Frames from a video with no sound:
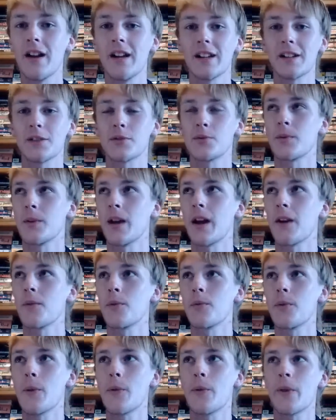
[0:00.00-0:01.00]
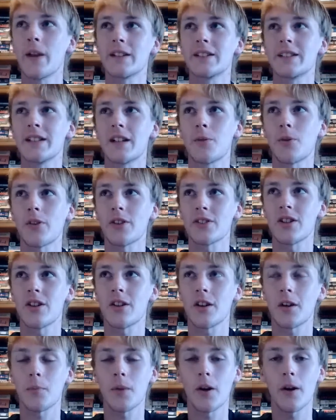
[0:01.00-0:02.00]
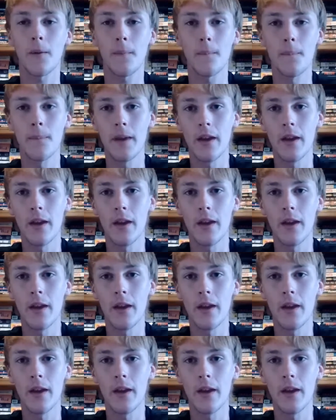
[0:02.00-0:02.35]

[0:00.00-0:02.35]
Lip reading: because we have a few things that I want to talk about.